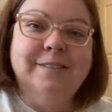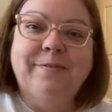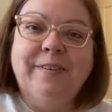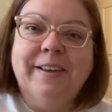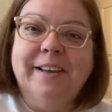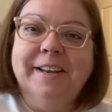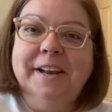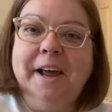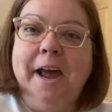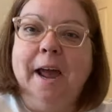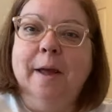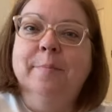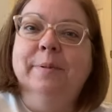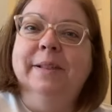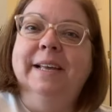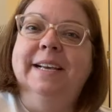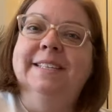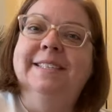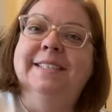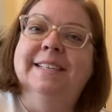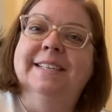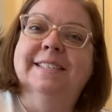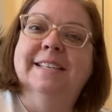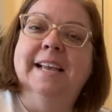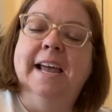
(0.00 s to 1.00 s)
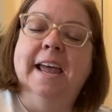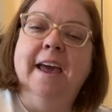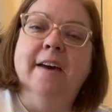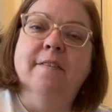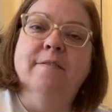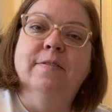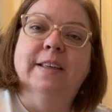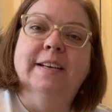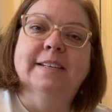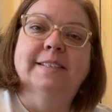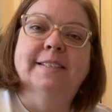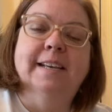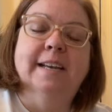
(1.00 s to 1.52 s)
Feet in High Places. I have
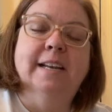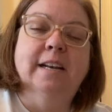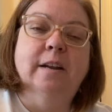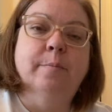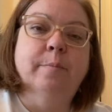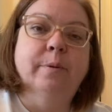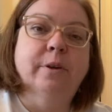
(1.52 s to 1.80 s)
this in a